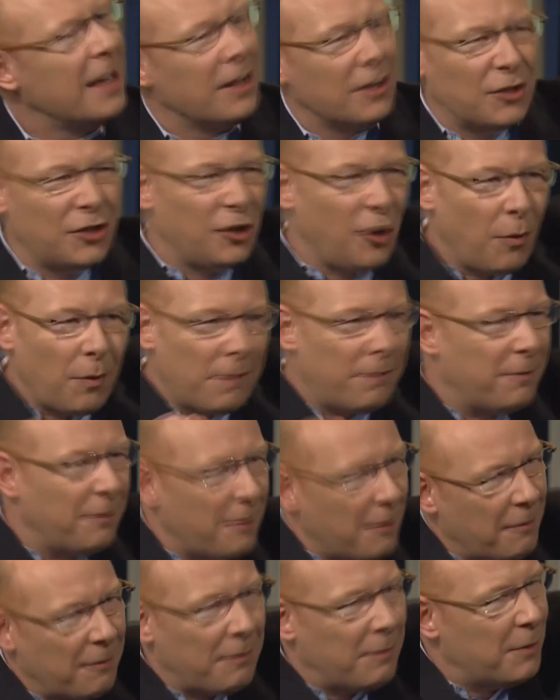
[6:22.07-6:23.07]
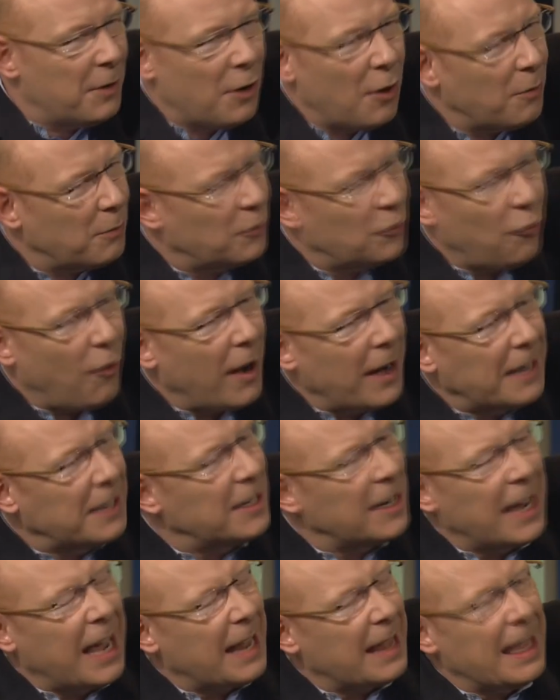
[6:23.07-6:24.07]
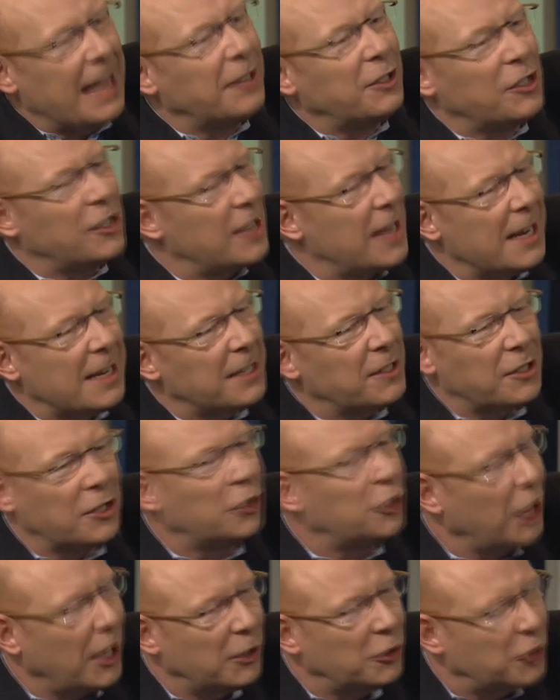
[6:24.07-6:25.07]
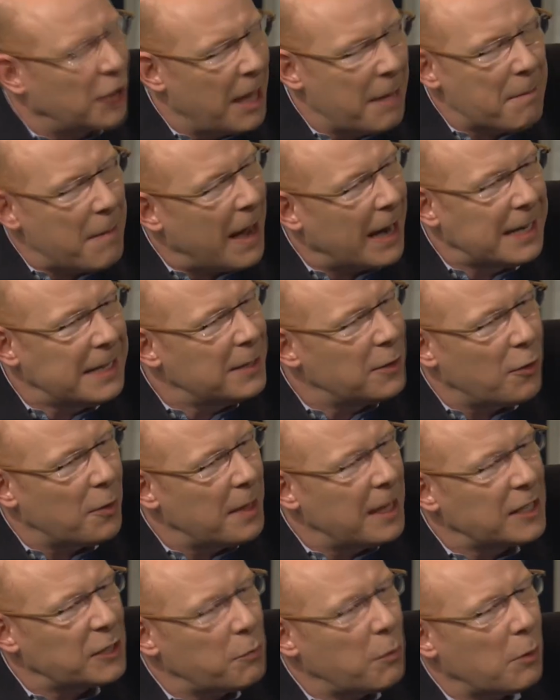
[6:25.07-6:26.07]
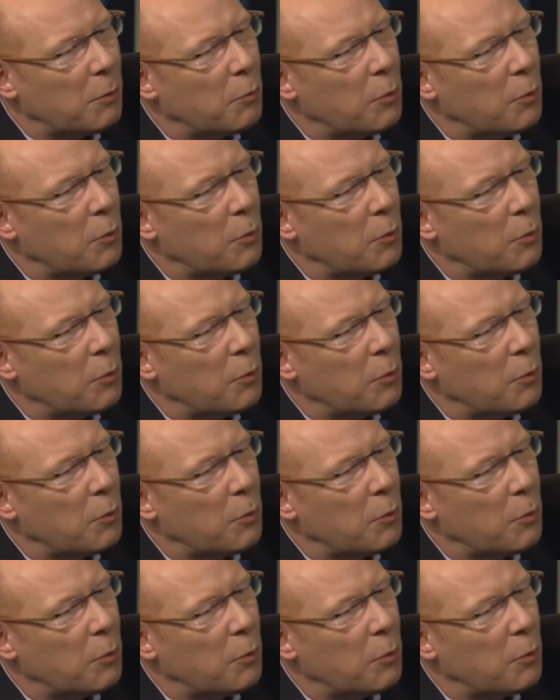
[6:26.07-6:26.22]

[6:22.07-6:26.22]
sort of, you know, trying to get legislators to change their mind on mm-hmm. this? What,